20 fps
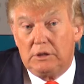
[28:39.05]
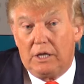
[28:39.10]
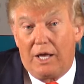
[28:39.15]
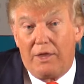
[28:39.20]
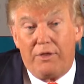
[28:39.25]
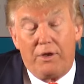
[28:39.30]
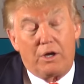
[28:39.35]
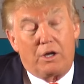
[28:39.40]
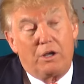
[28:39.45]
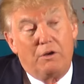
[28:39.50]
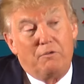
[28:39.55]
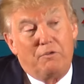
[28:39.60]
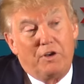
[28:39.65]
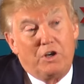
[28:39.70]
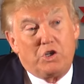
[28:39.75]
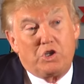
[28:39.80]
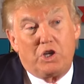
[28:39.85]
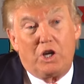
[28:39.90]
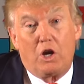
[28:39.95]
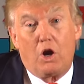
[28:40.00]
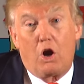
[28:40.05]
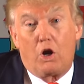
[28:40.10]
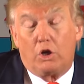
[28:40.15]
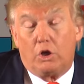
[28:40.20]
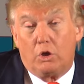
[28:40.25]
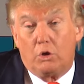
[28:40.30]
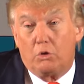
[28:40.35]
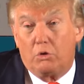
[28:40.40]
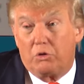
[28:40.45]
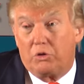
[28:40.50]
And they're convincing our
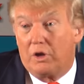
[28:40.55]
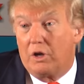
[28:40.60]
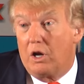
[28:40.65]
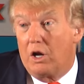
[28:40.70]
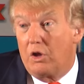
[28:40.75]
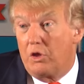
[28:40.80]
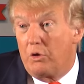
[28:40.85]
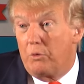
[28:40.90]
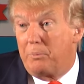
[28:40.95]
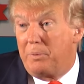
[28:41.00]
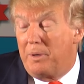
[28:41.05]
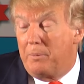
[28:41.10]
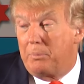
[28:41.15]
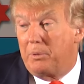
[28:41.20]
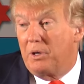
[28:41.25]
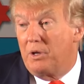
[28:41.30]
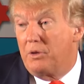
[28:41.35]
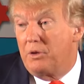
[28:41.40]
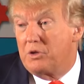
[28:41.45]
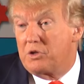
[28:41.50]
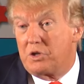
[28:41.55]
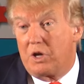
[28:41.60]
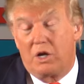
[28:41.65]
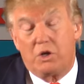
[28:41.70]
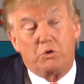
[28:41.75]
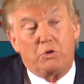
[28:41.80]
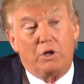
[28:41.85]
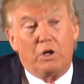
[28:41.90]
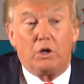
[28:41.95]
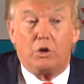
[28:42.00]
youth and other people in this
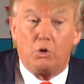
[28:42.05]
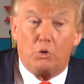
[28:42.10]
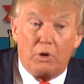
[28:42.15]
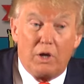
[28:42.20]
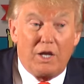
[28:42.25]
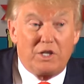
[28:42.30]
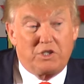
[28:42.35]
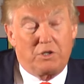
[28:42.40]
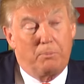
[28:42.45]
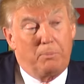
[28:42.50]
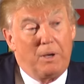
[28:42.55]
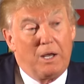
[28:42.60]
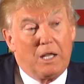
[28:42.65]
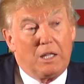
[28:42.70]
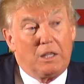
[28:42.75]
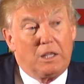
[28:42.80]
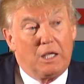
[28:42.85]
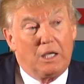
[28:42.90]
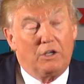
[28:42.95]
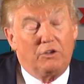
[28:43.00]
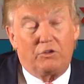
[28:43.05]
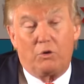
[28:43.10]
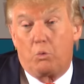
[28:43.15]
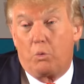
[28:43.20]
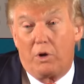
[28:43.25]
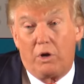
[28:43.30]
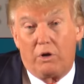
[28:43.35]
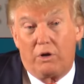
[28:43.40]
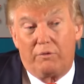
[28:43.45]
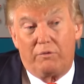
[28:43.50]
country to do lots of bad things, and
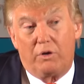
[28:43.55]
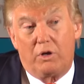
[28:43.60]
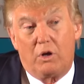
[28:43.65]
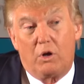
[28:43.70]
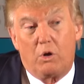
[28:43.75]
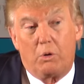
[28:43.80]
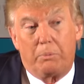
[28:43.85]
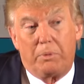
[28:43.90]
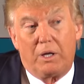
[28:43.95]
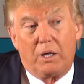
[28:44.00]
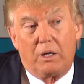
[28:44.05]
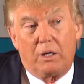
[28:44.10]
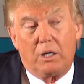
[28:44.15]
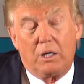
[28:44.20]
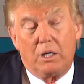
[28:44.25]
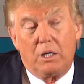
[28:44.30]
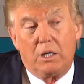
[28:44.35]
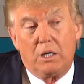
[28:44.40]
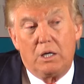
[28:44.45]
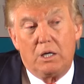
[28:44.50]
we don't even know about it.